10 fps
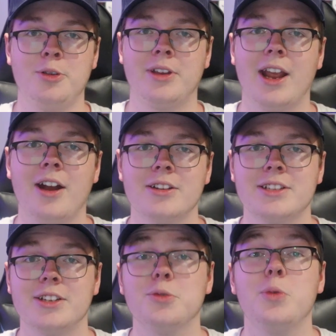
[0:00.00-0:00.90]
But who cares
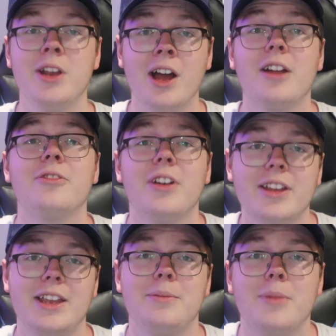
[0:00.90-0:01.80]
because we got
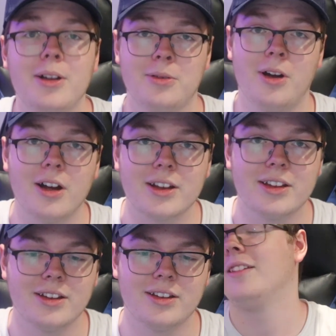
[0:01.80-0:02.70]
fucking Mudrock.